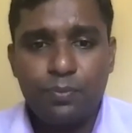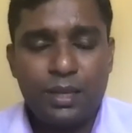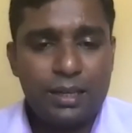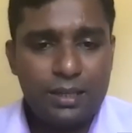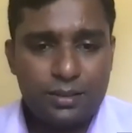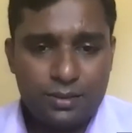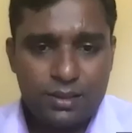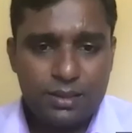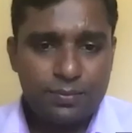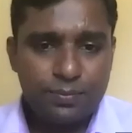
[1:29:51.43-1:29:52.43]
there is
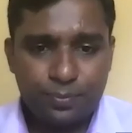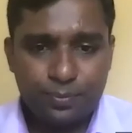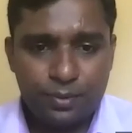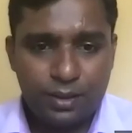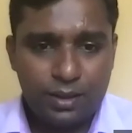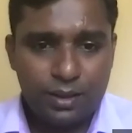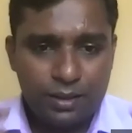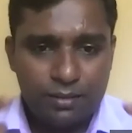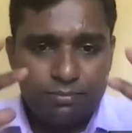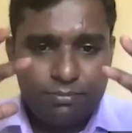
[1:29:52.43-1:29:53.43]
a
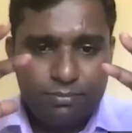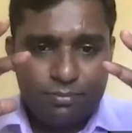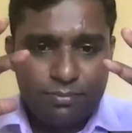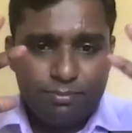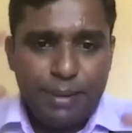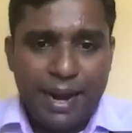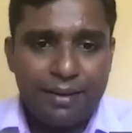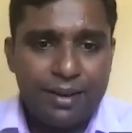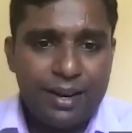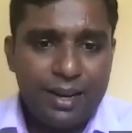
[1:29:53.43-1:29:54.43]
uh,
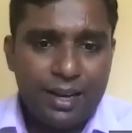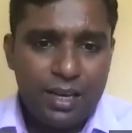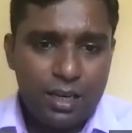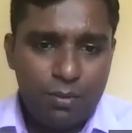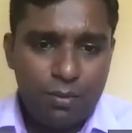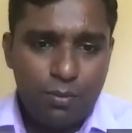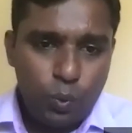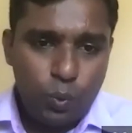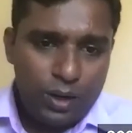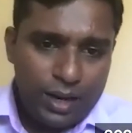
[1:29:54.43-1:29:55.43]
barrier in
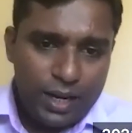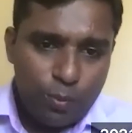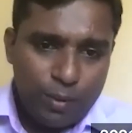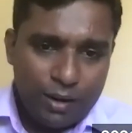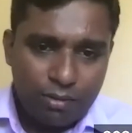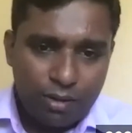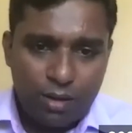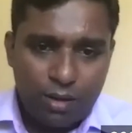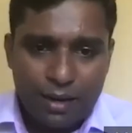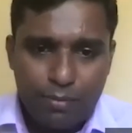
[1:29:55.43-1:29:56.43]
between the
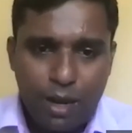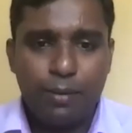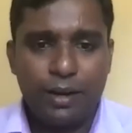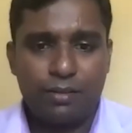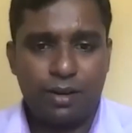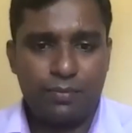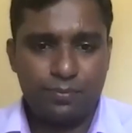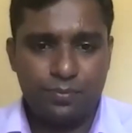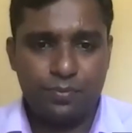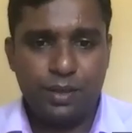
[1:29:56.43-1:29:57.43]
endometrium and myometrium,
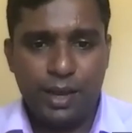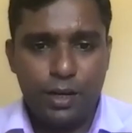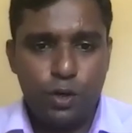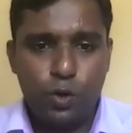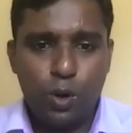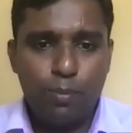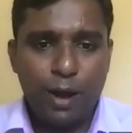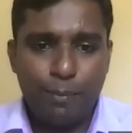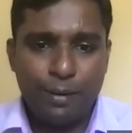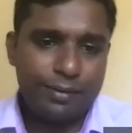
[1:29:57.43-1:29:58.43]

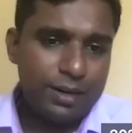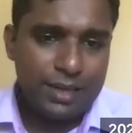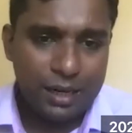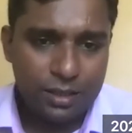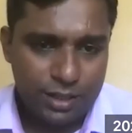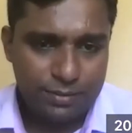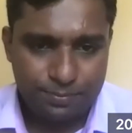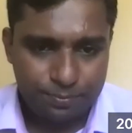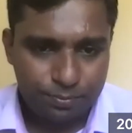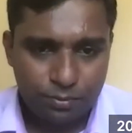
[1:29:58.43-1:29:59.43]
endomyometrial junction.
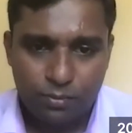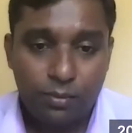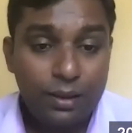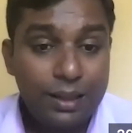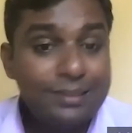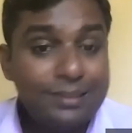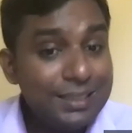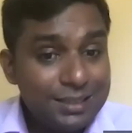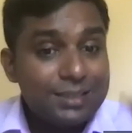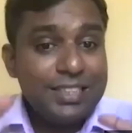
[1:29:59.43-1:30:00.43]

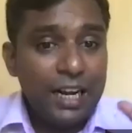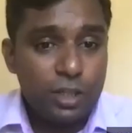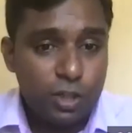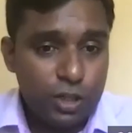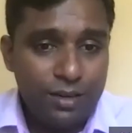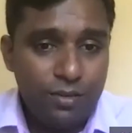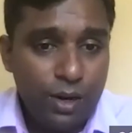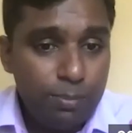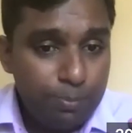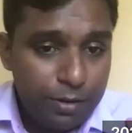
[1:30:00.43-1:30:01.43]
This junction
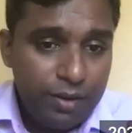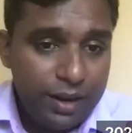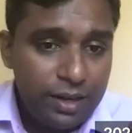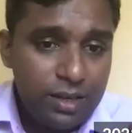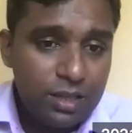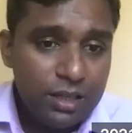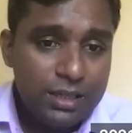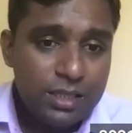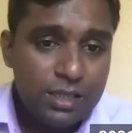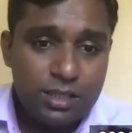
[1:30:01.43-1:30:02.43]
will prevent
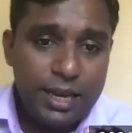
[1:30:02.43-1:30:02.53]
this